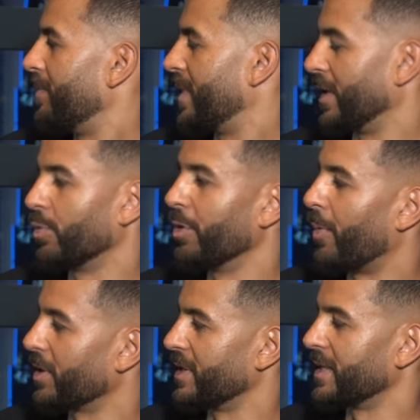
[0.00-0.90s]
ticked all the
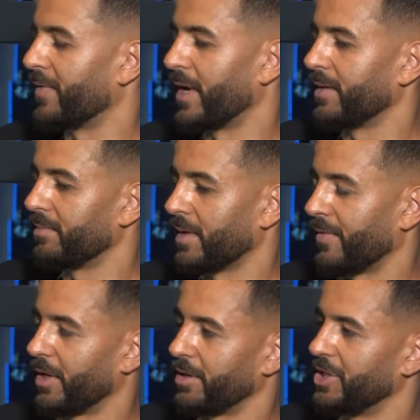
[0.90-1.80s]
boxes? Have I
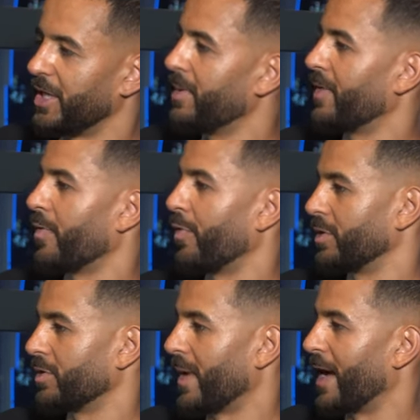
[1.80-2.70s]
done the gym? Have I focused on my